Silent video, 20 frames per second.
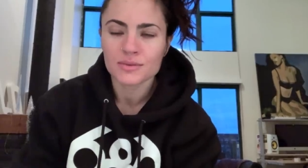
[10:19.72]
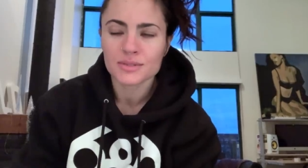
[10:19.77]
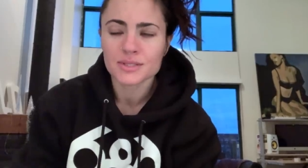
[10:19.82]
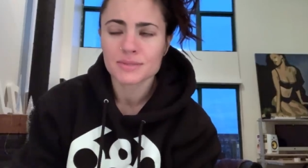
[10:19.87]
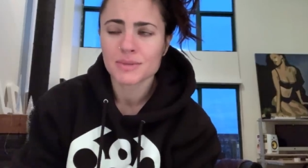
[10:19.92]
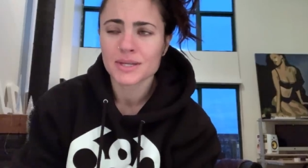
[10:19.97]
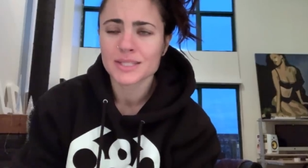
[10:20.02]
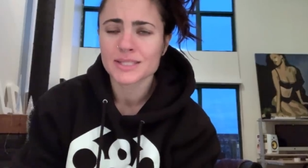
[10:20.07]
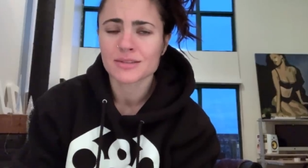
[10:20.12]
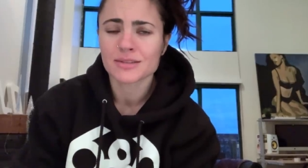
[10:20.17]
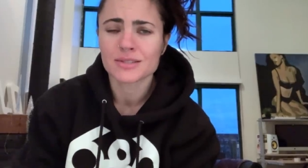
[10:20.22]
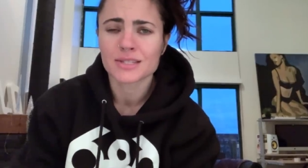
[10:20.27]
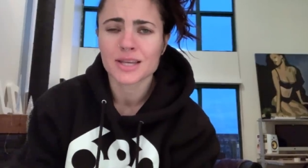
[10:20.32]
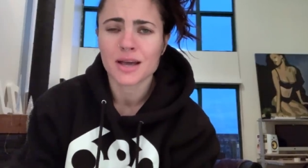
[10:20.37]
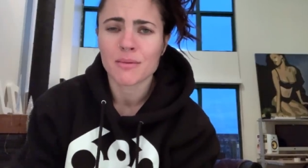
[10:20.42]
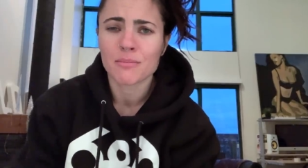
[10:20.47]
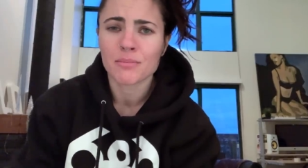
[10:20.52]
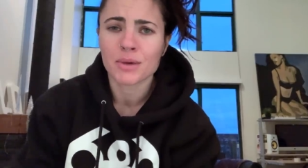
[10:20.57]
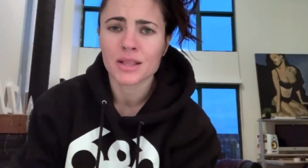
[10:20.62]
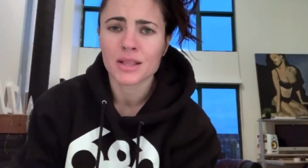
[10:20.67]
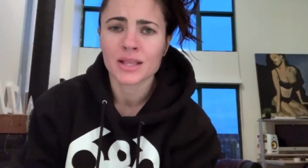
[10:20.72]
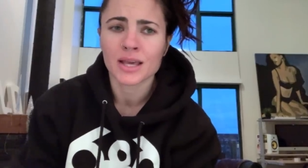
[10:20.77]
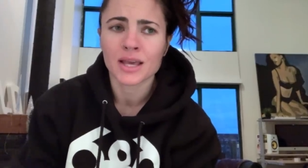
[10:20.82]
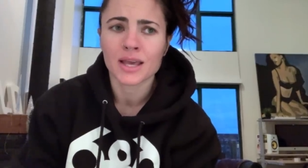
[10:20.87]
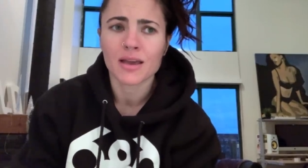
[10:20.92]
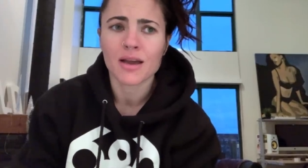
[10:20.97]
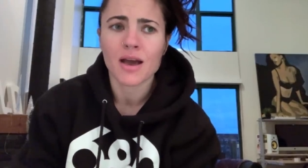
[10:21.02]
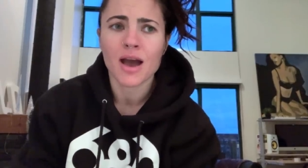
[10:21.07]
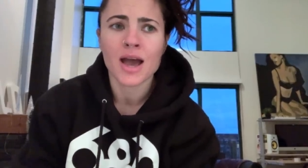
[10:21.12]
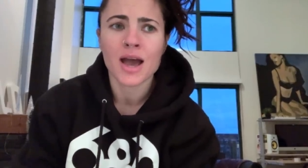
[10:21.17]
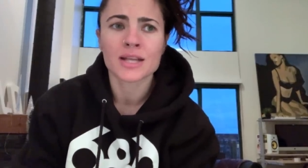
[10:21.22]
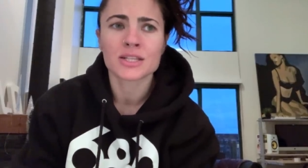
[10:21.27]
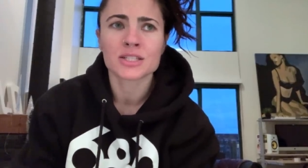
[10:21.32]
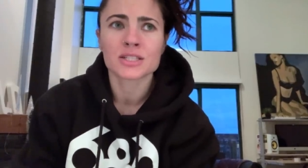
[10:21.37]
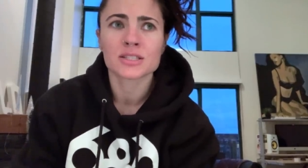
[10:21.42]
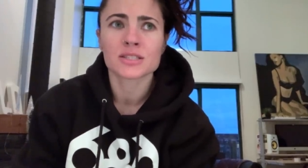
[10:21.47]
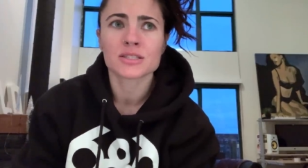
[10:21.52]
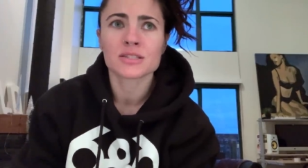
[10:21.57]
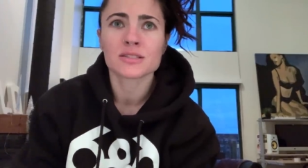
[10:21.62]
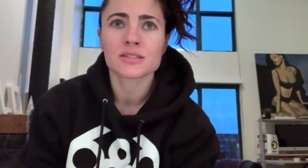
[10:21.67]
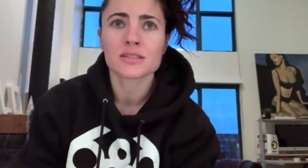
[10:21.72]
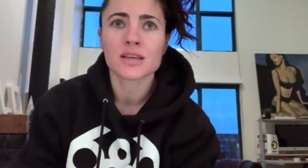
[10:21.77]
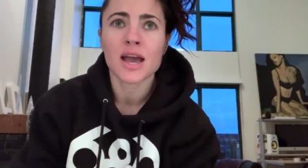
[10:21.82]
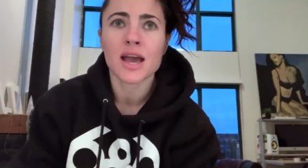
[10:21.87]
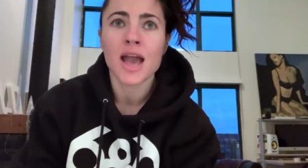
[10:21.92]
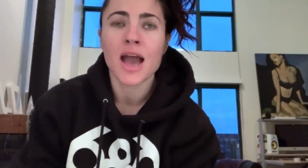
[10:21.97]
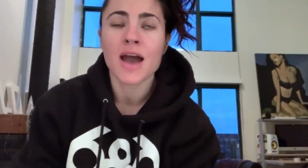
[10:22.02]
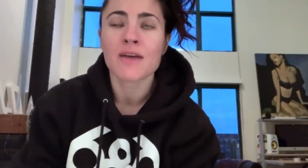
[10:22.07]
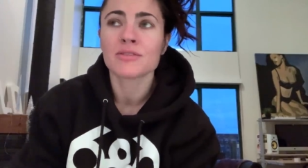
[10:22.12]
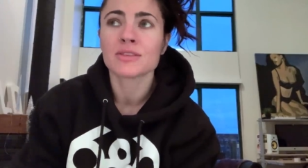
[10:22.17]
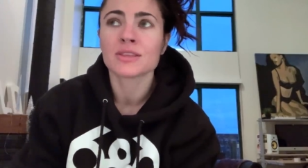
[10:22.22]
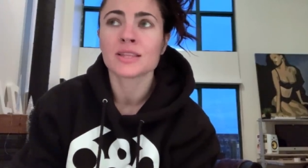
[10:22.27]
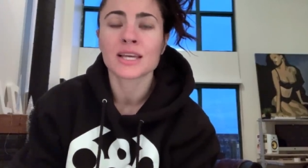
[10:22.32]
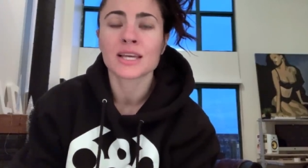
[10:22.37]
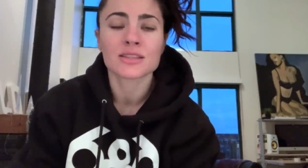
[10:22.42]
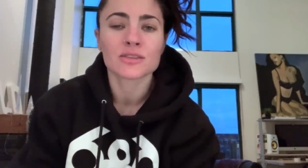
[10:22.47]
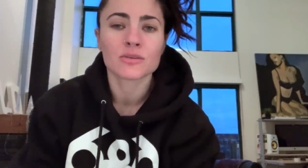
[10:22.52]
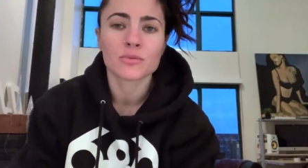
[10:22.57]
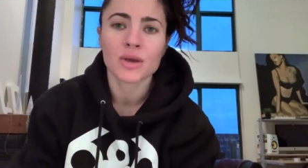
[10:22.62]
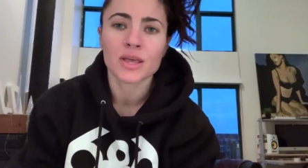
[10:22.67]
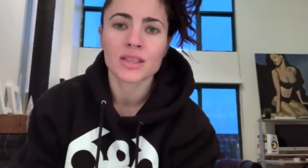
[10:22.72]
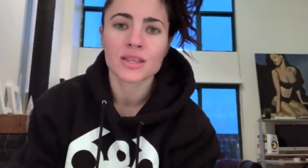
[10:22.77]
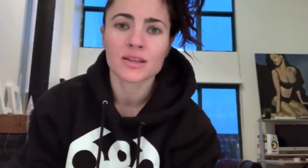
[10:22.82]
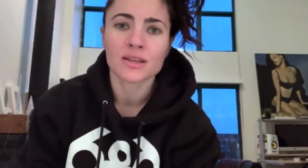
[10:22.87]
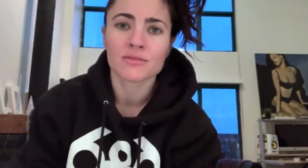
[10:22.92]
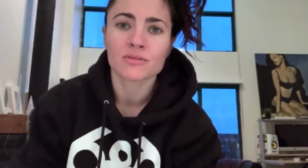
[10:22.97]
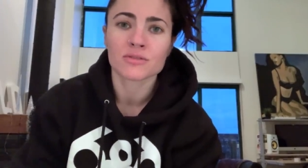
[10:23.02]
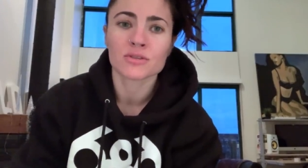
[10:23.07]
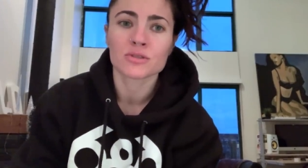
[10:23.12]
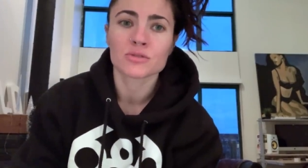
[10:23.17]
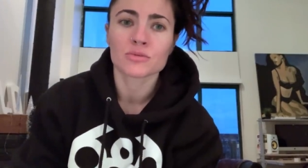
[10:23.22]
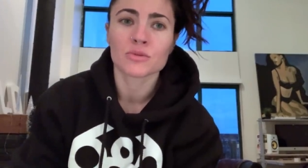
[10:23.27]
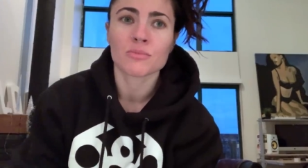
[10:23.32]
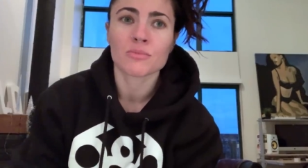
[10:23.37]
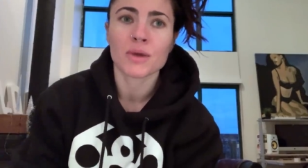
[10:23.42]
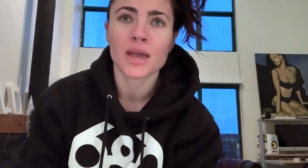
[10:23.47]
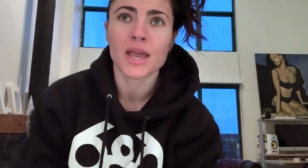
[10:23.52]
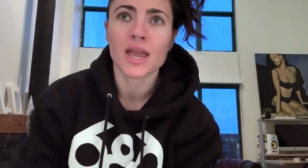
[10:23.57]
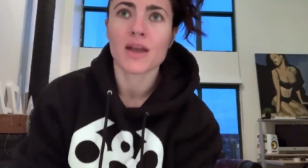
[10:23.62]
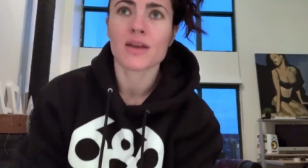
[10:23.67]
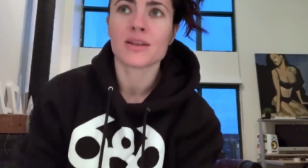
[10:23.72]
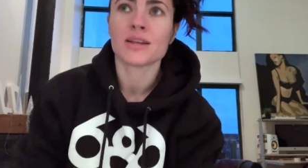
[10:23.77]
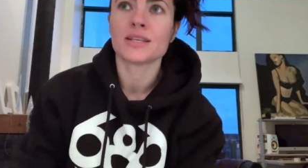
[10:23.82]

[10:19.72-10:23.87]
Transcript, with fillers: this might sound dumb, but like I haven't liked the way that I've looked with my hair.